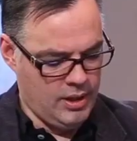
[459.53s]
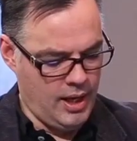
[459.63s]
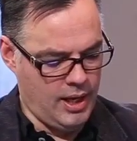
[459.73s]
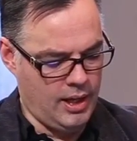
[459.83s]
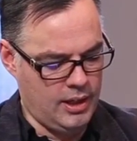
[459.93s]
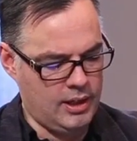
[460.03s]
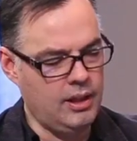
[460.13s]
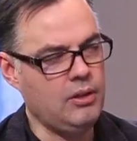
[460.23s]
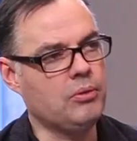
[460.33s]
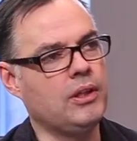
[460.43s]
Yeah, and I
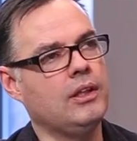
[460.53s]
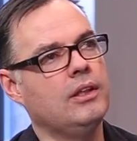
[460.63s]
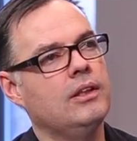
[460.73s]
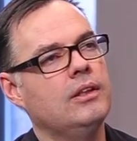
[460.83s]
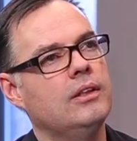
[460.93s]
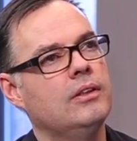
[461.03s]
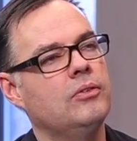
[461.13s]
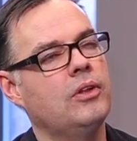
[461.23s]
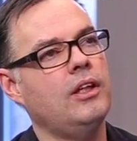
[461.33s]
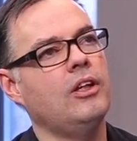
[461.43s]
think we
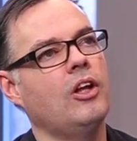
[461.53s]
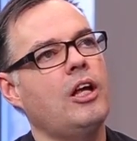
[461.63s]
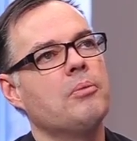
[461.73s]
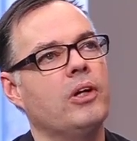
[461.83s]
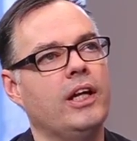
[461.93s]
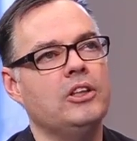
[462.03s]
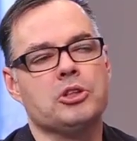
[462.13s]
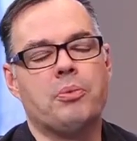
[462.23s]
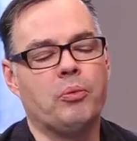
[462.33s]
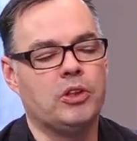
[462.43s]
think a lot about
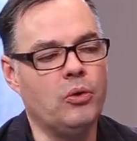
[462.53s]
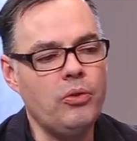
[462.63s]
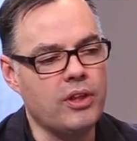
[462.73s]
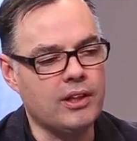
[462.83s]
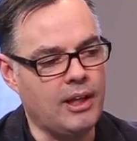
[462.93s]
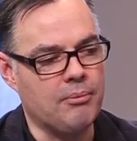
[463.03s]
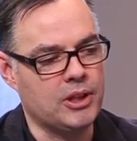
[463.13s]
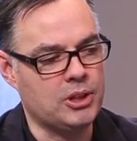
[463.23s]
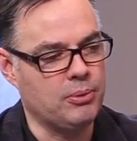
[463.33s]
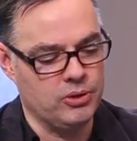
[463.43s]
angels, but we don't think that
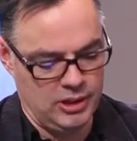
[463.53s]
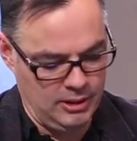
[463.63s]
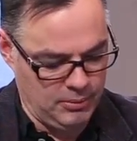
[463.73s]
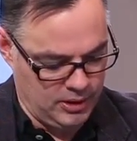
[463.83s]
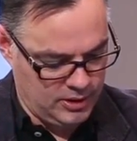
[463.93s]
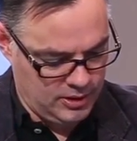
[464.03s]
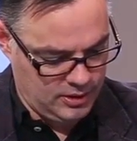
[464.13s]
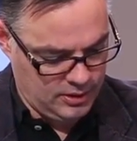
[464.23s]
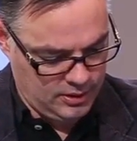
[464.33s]
much about demons.